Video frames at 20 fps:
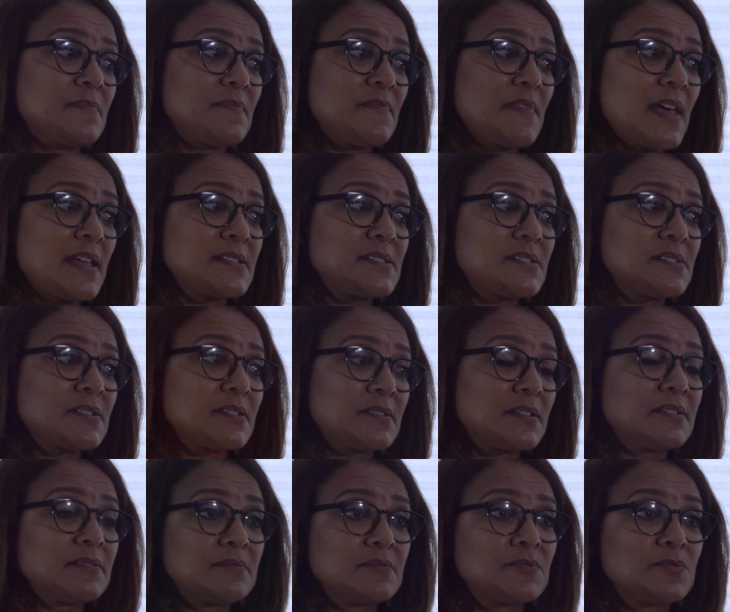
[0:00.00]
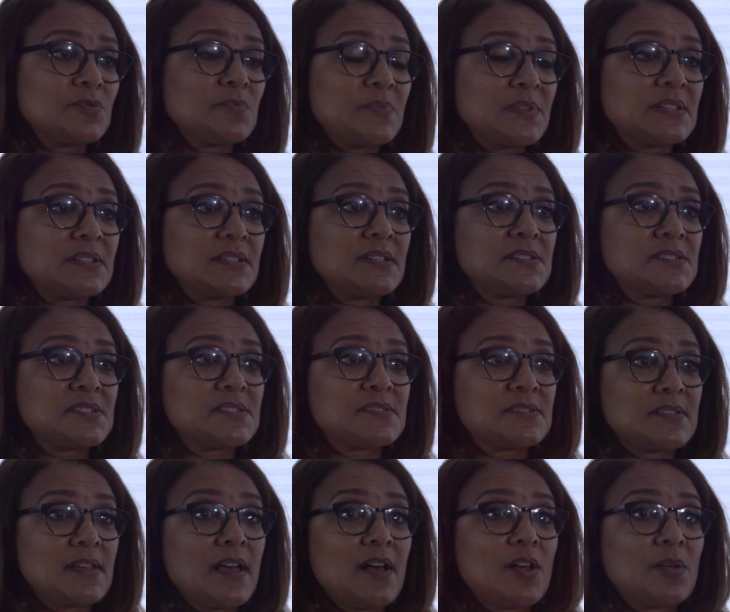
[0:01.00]
that's a group that
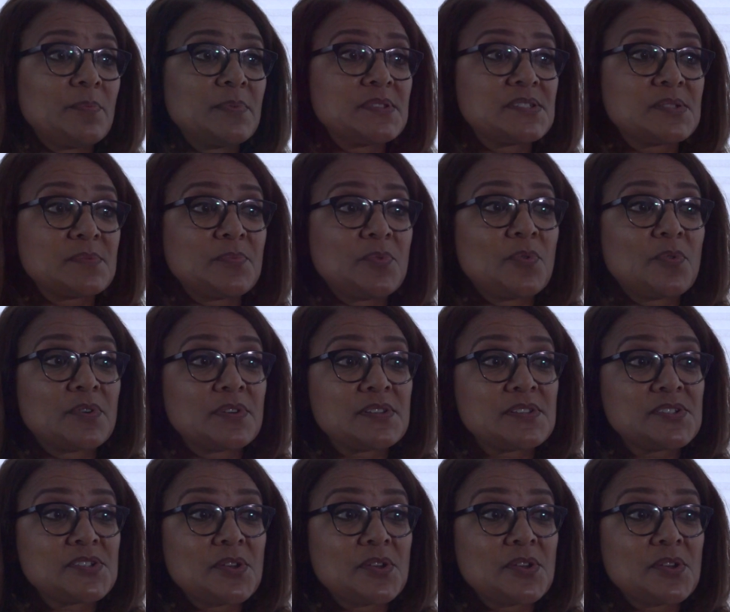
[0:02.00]
needs help and support.